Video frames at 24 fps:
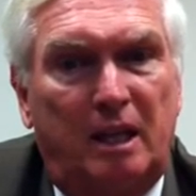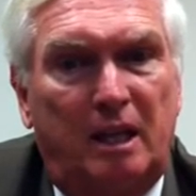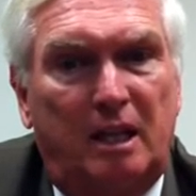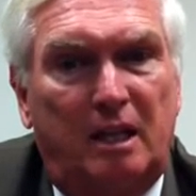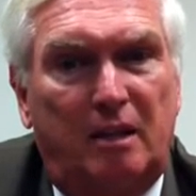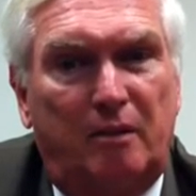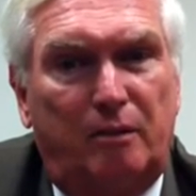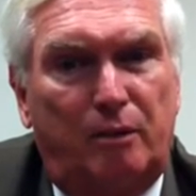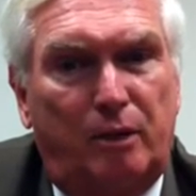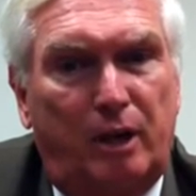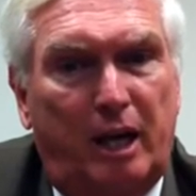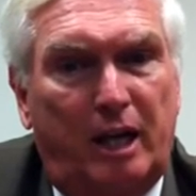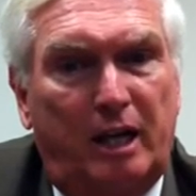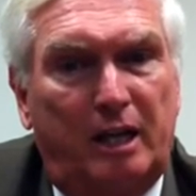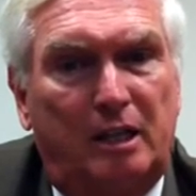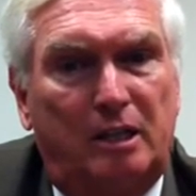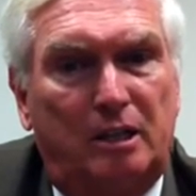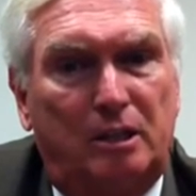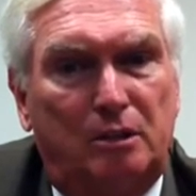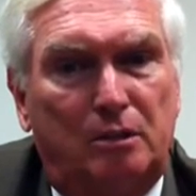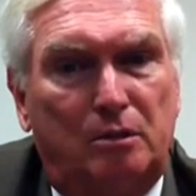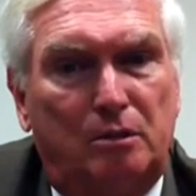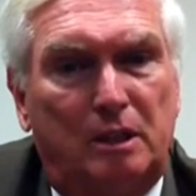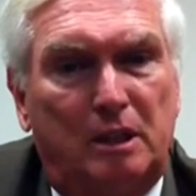and I've
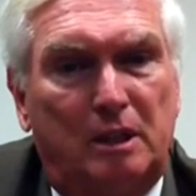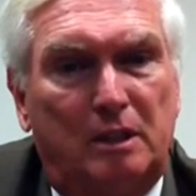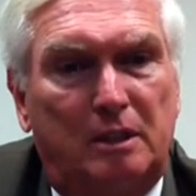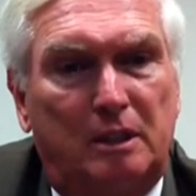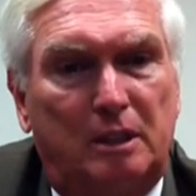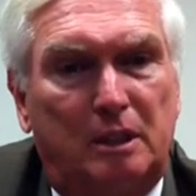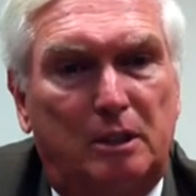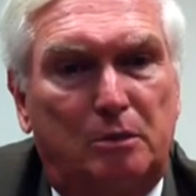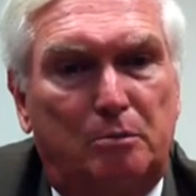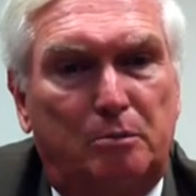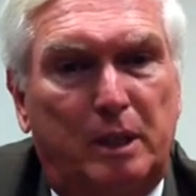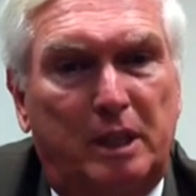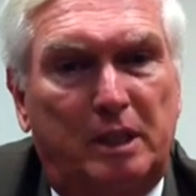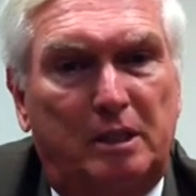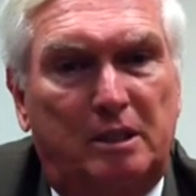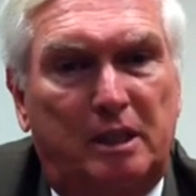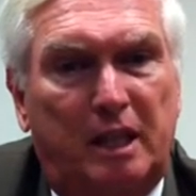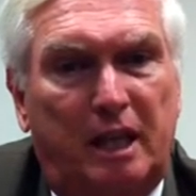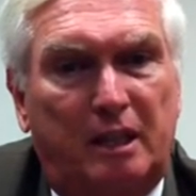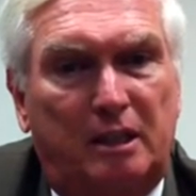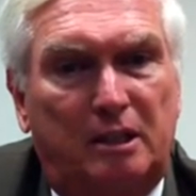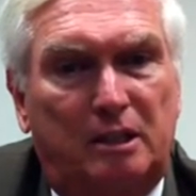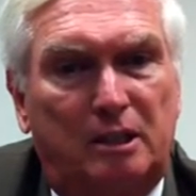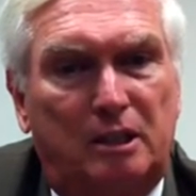tried to, as
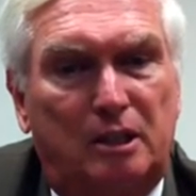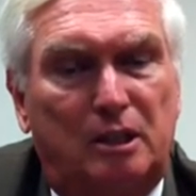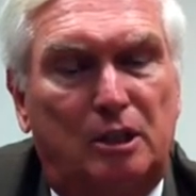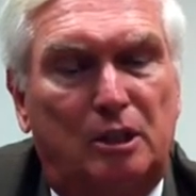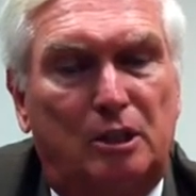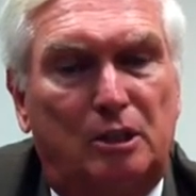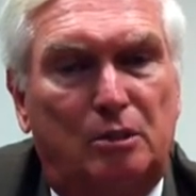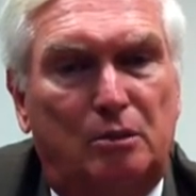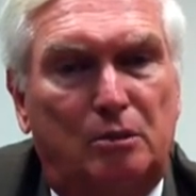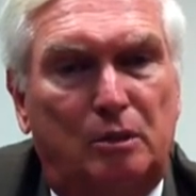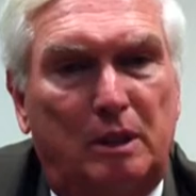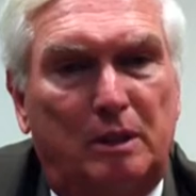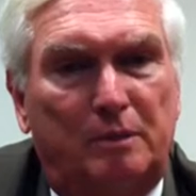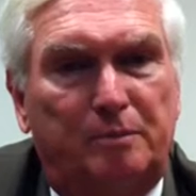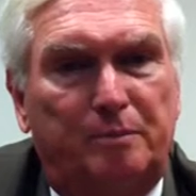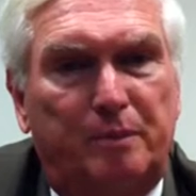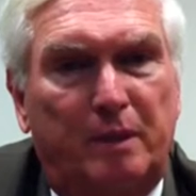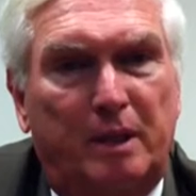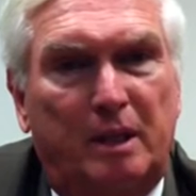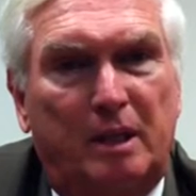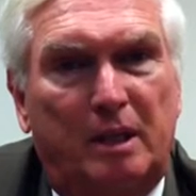best I could, to